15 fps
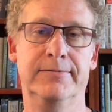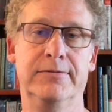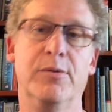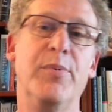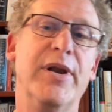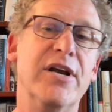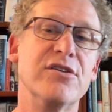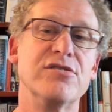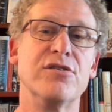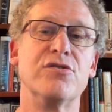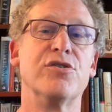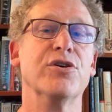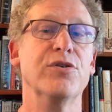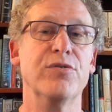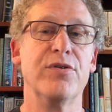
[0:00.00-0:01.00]
But here's the
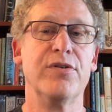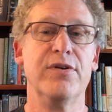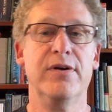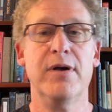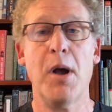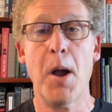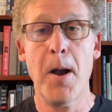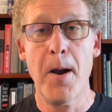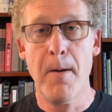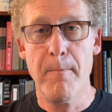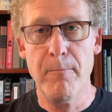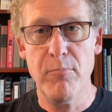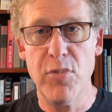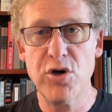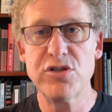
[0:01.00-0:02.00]
truth.
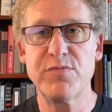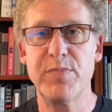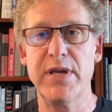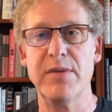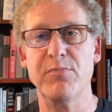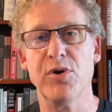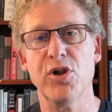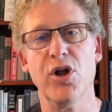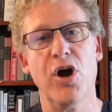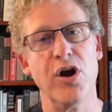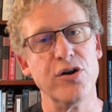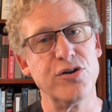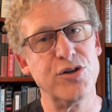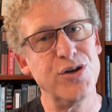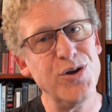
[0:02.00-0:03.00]
Most people
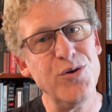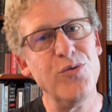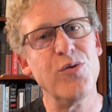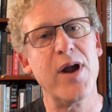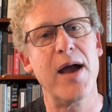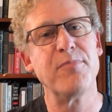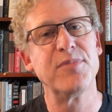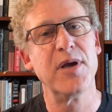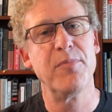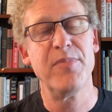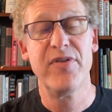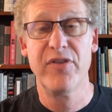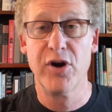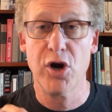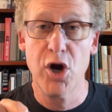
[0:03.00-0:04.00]
are too wrapped up
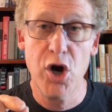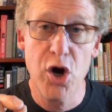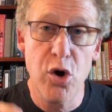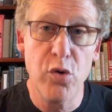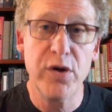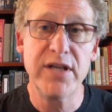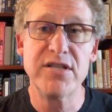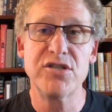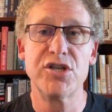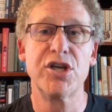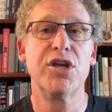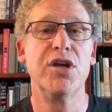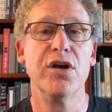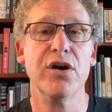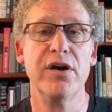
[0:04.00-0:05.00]
in their own
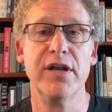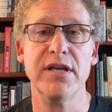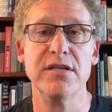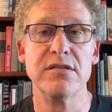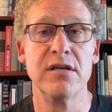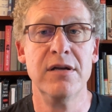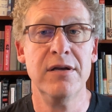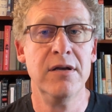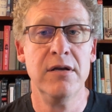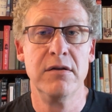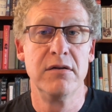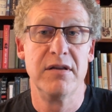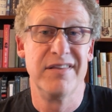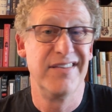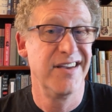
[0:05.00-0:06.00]
insecurities
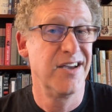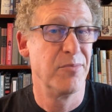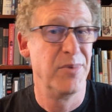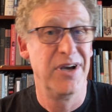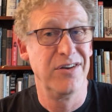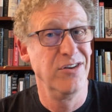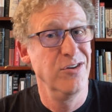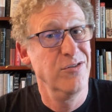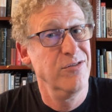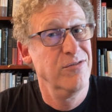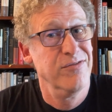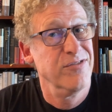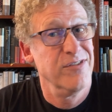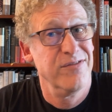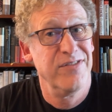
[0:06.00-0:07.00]
to think about you
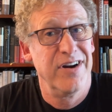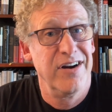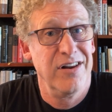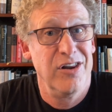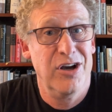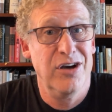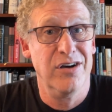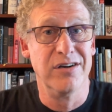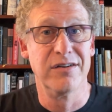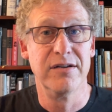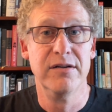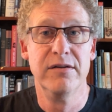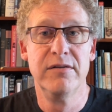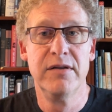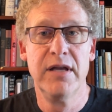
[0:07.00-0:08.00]
for very long.
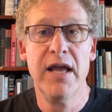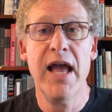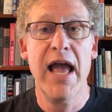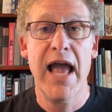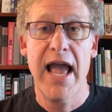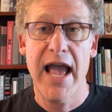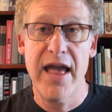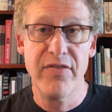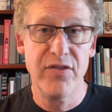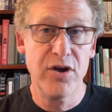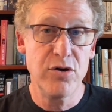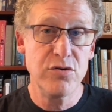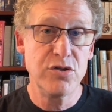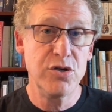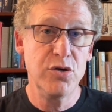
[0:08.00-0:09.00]
And
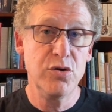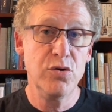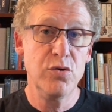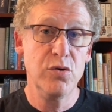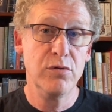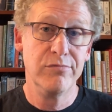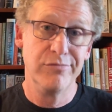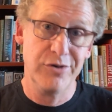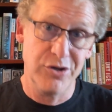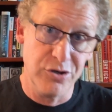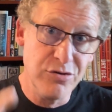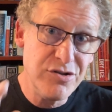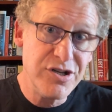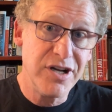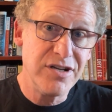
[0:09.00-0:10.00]
those who
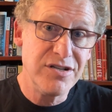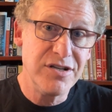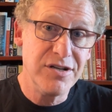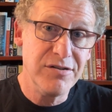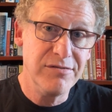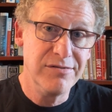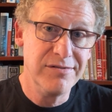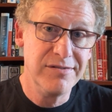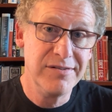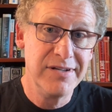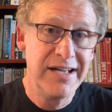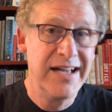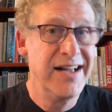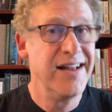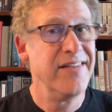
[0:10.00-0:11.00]
do judge you,
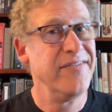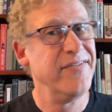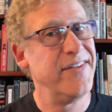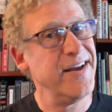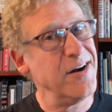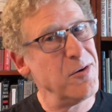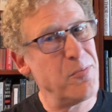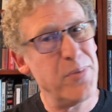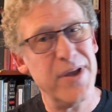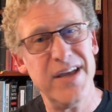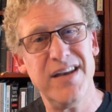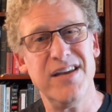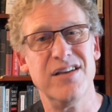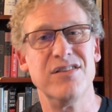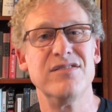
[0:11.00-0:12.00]
their
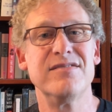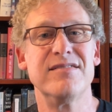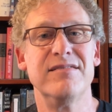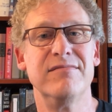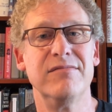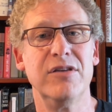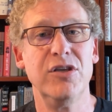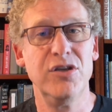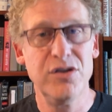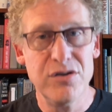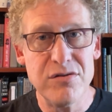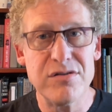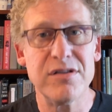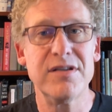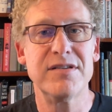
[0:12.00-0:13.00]
opinions
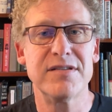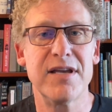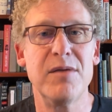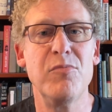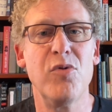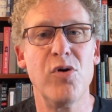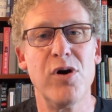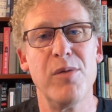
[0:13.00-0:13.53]
usually say more